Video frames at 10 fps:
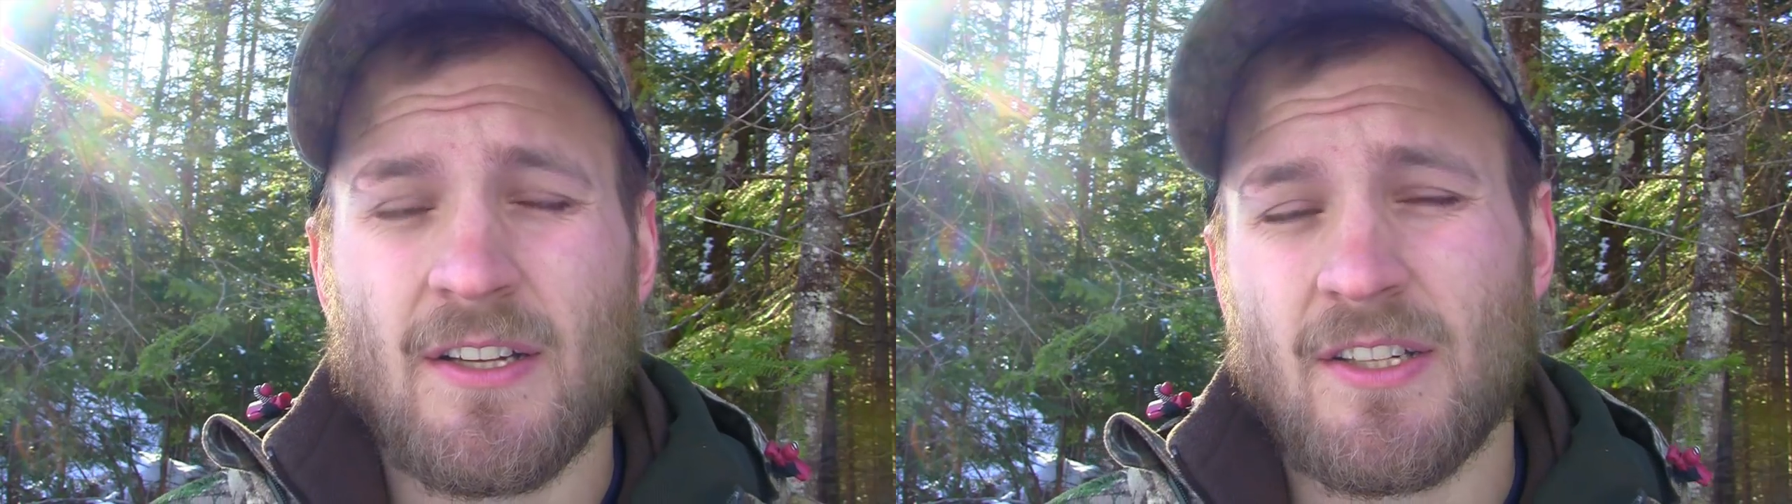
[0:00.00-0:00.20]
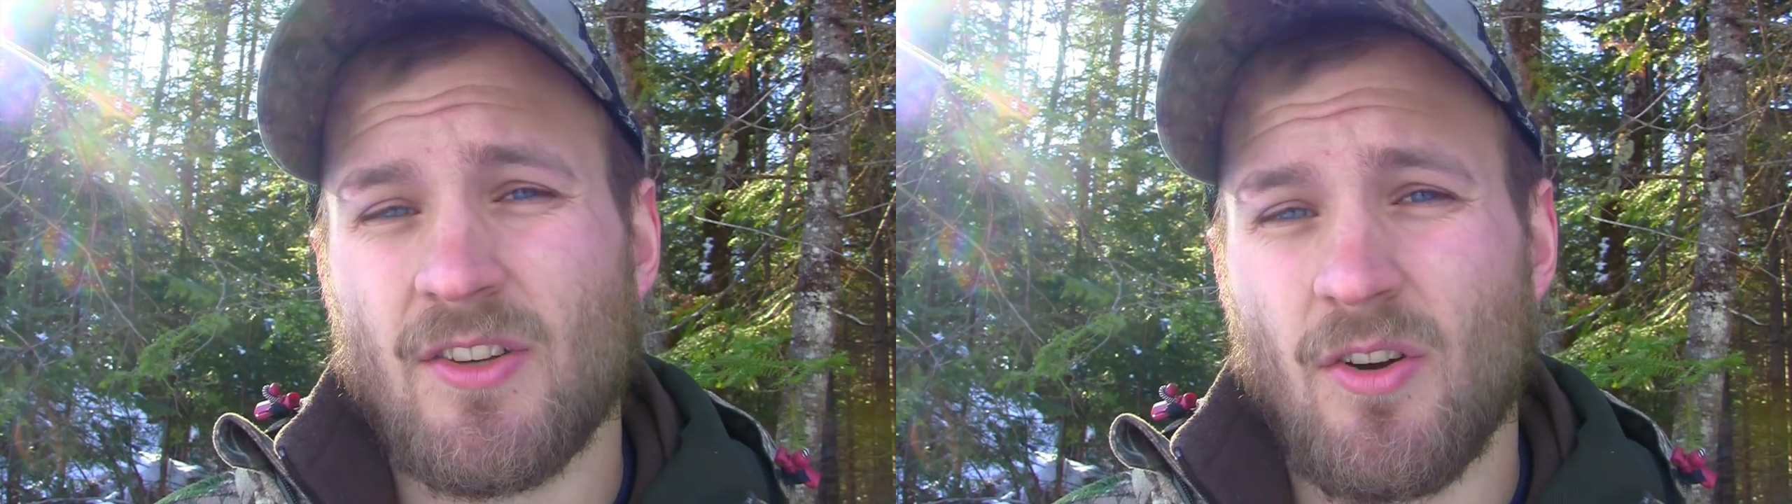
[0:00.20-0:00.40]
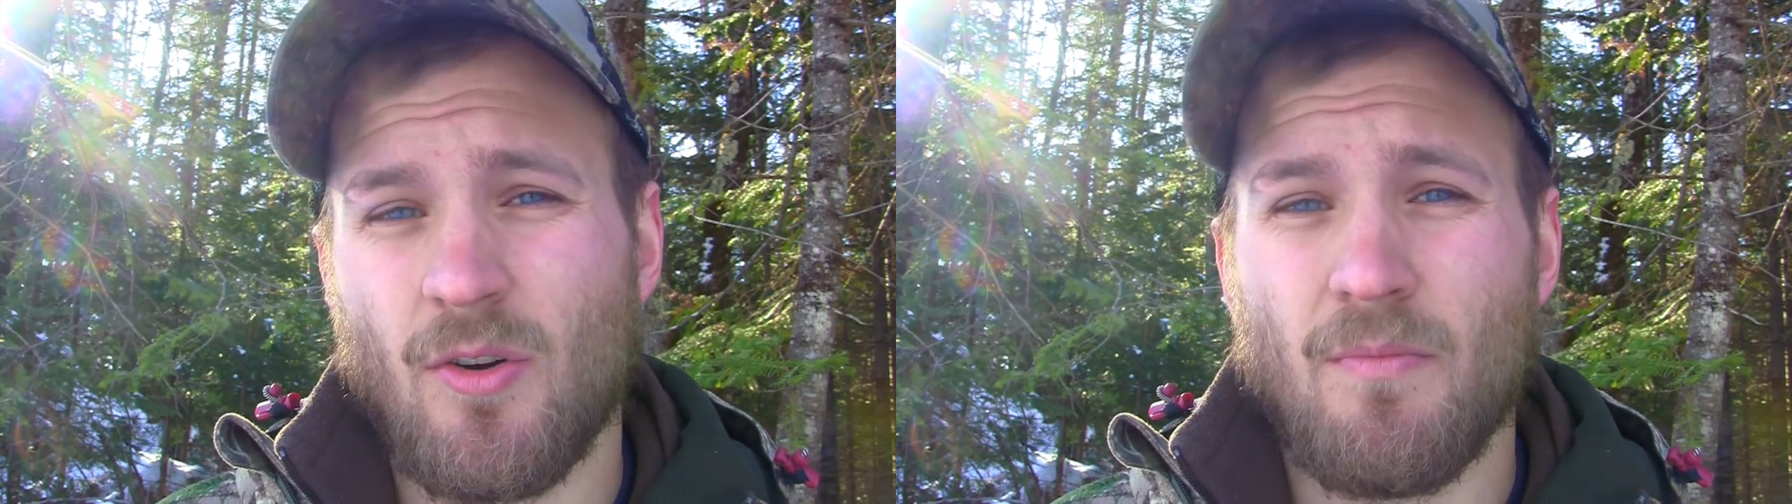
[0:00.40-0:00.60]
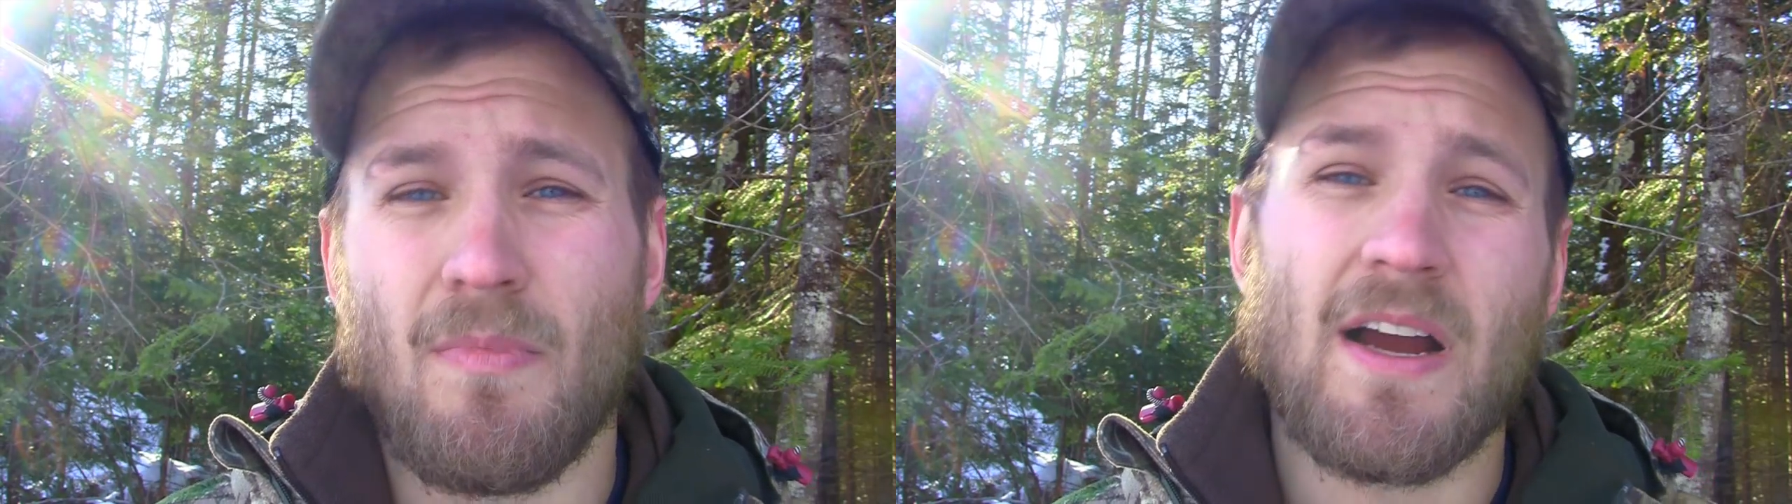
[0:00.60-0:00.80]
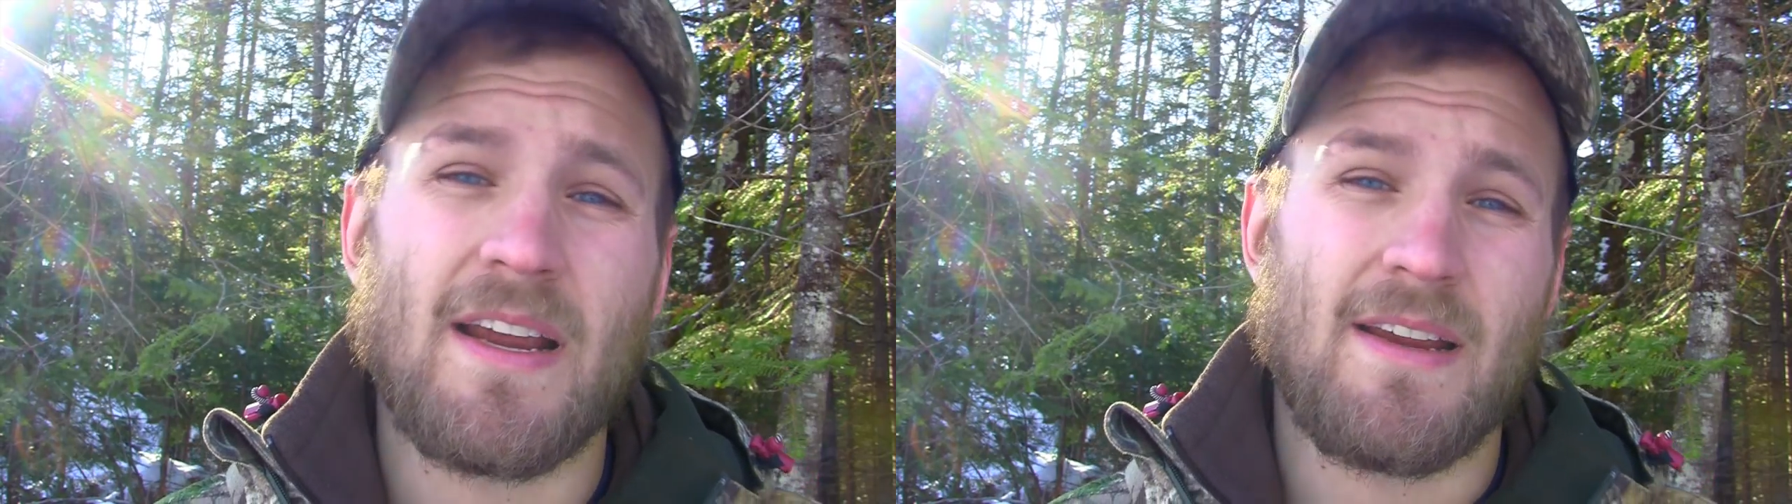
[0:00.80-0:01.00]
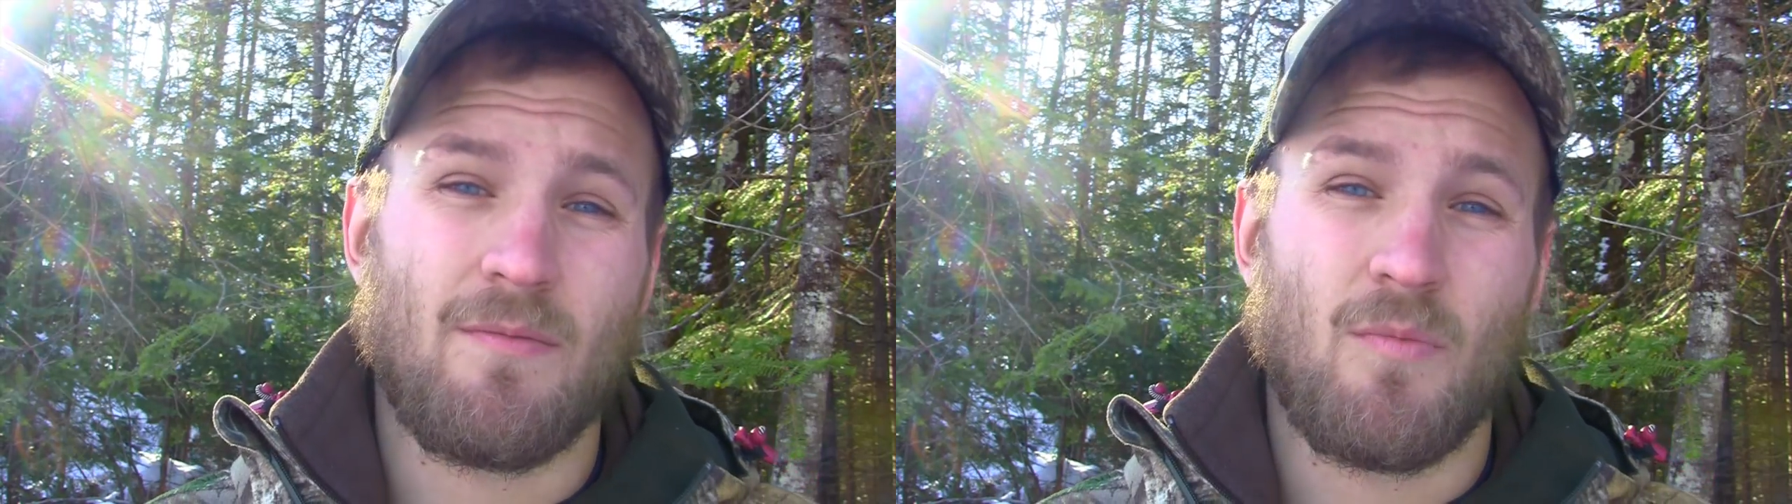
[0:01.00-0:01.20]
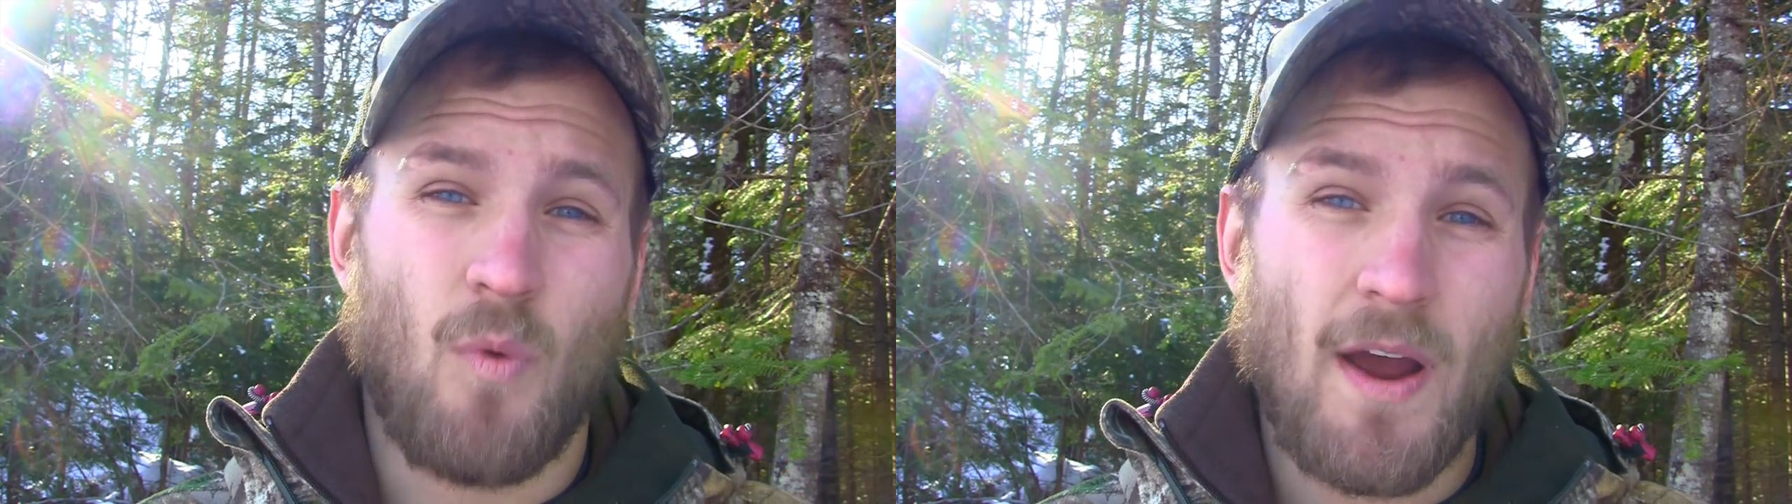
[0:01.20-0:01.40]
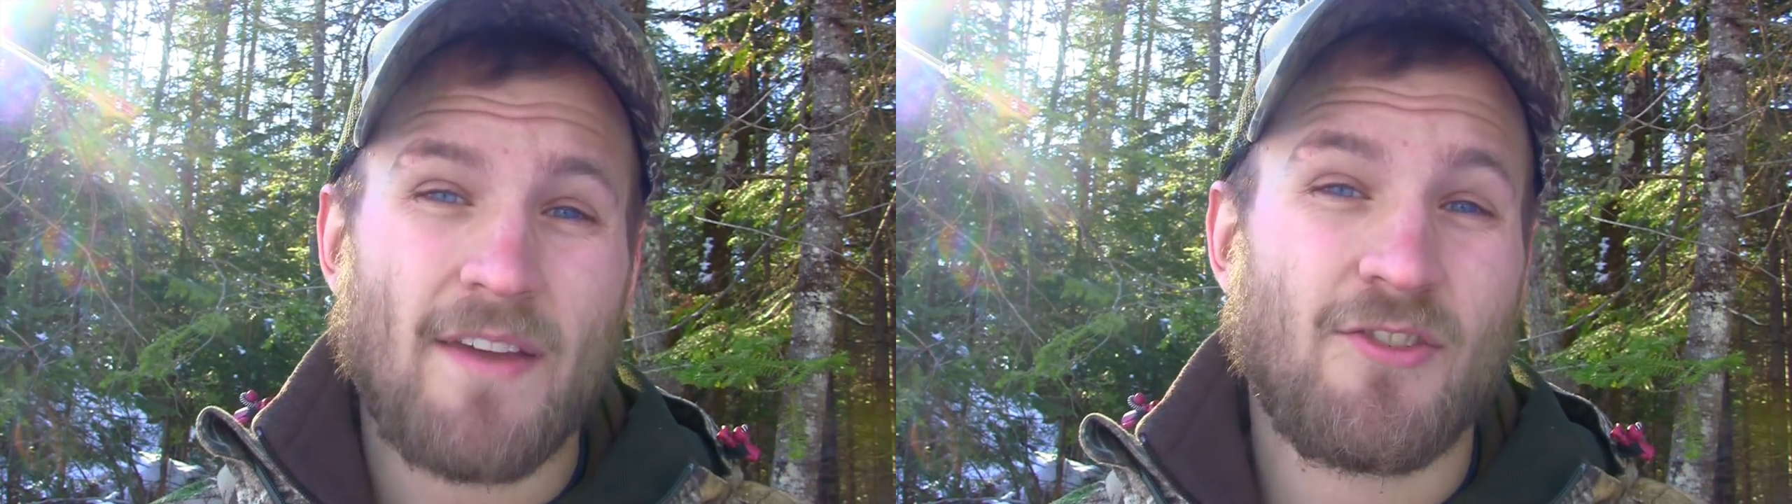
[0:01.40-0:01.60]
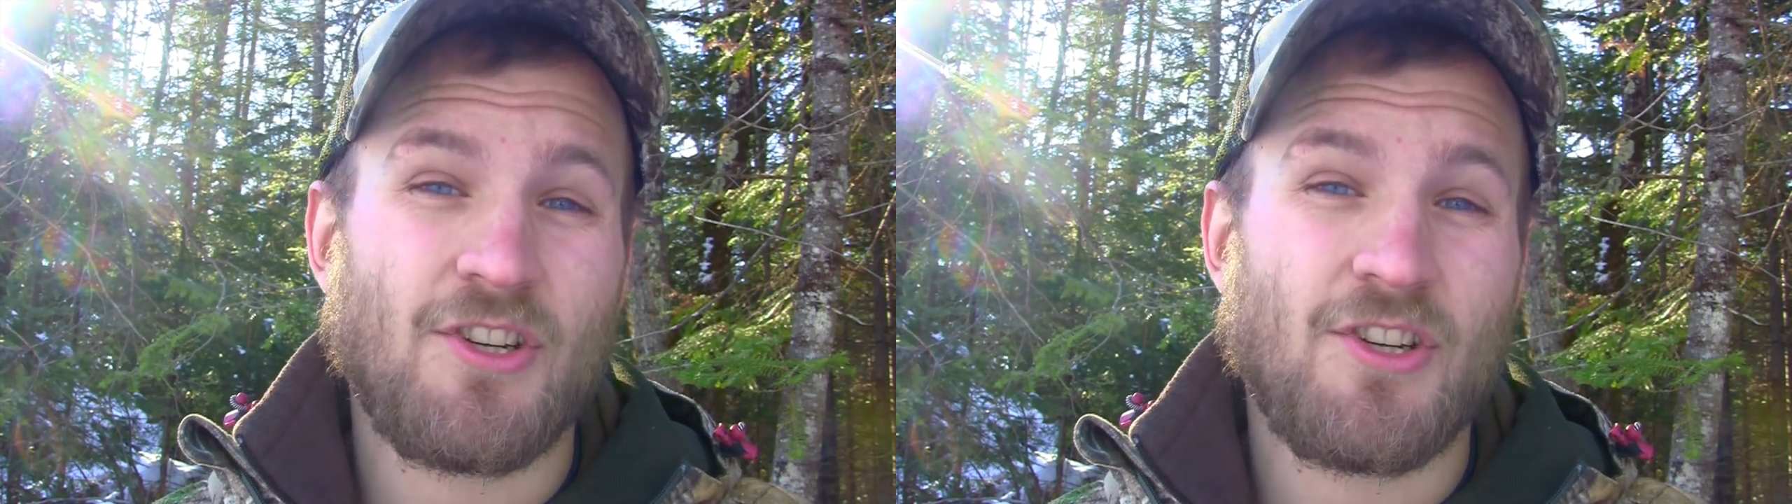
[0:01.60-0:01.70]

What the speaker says: So my wife,